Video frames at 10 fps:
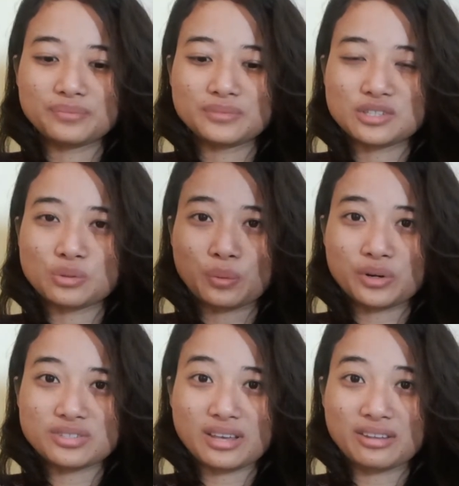
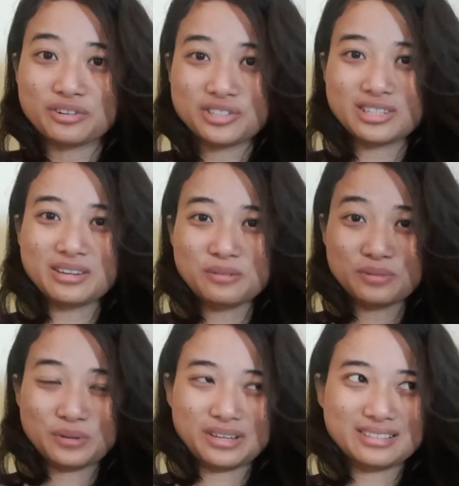source energy, if
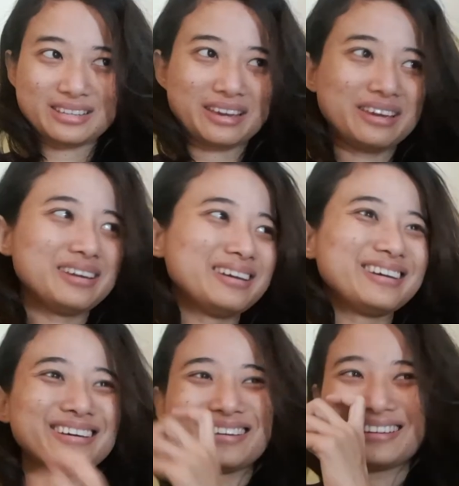you can say.
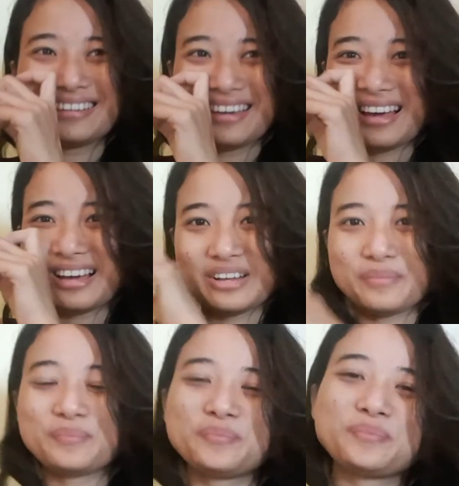Yeah.
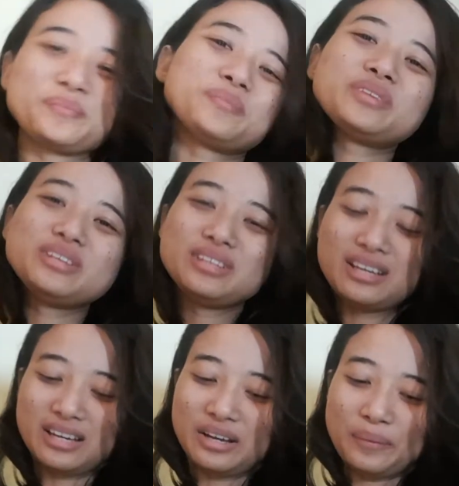
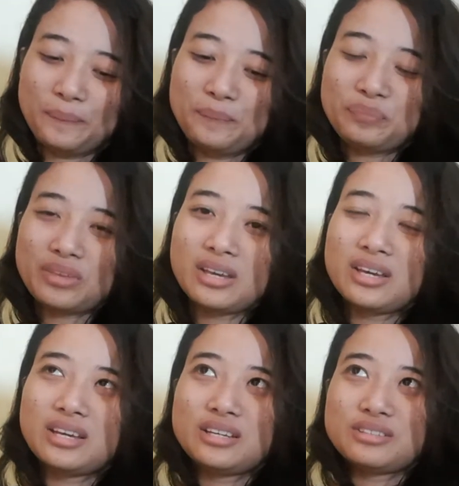Um,
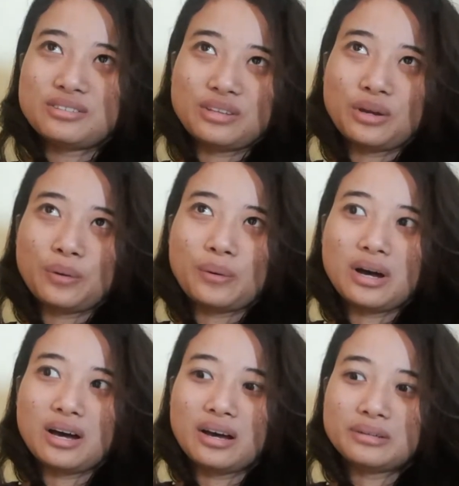so
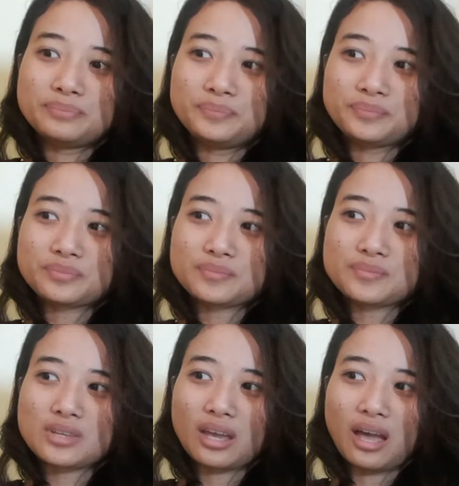
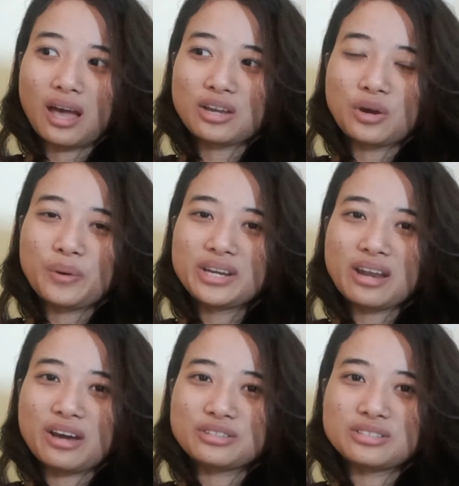going
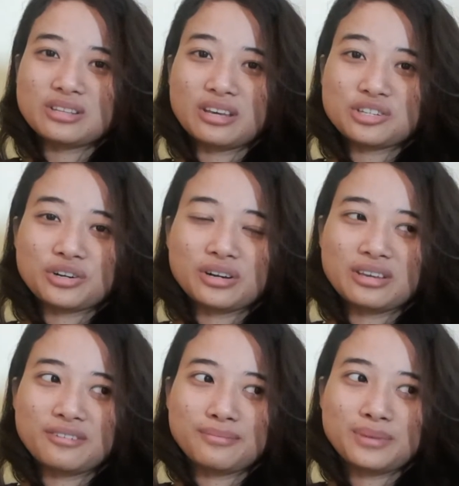out to the nature
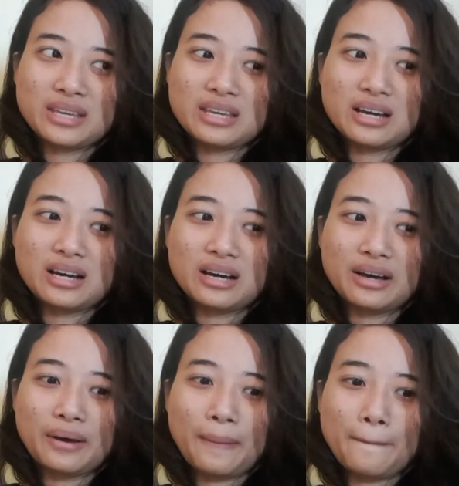give me
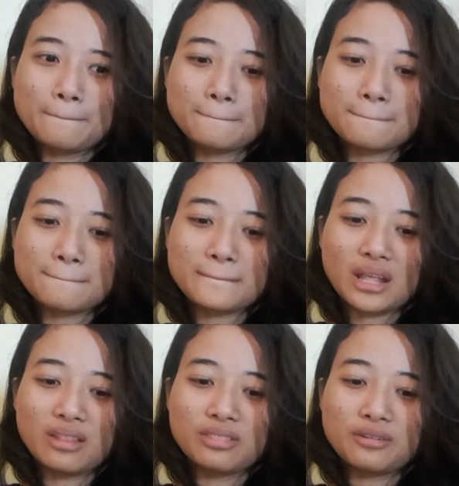a
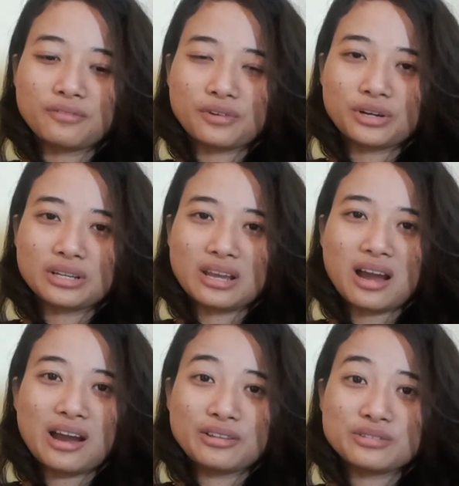different
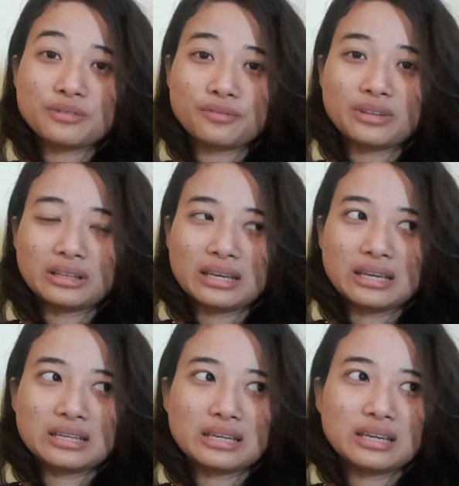kinds of feeling.